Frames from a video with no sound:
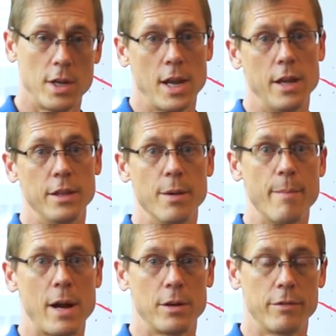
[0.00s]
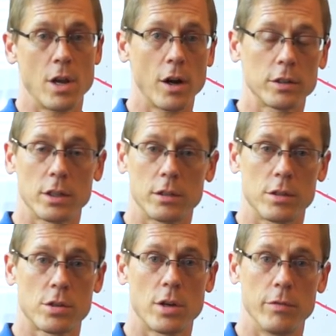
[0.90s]
and the amount of the Arctic
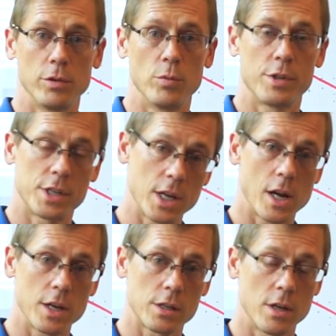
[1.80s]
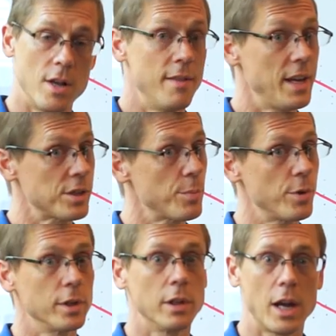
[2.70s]
that's covered with sea ice, that's a
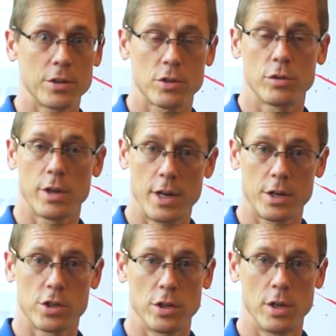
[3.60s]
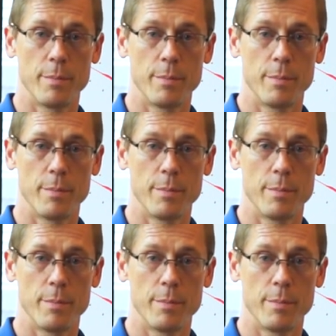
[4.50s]
pretty logical connection.